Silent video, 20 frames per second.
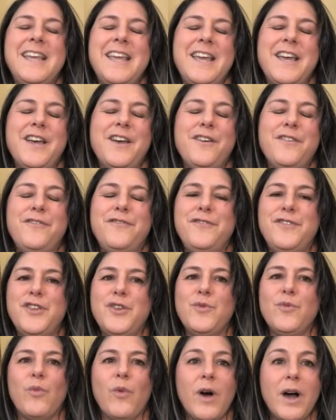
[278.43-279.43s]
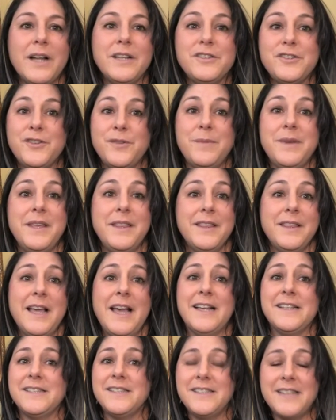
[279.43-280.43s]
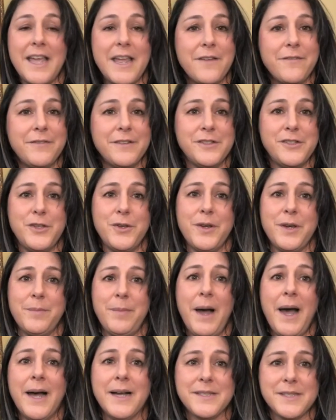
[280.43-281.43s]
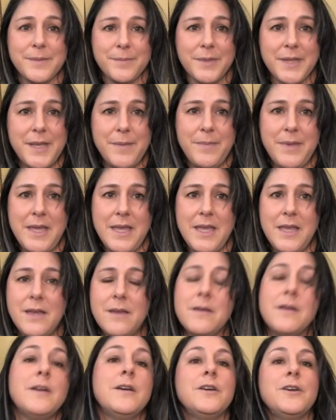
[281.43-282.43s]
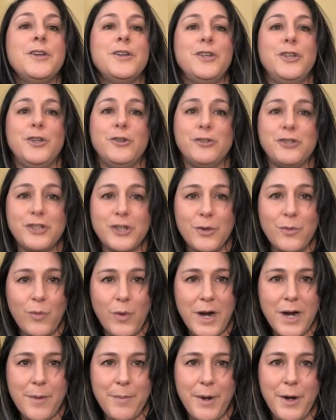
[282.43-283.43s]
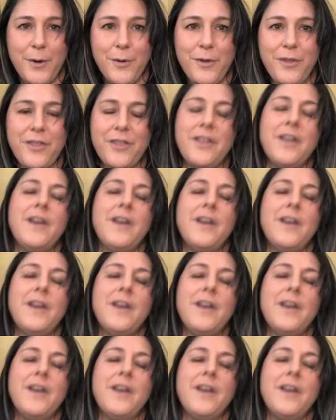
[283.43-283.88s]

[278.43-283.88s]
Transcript: if you want to be as safe as you could possibly be, you should wear both.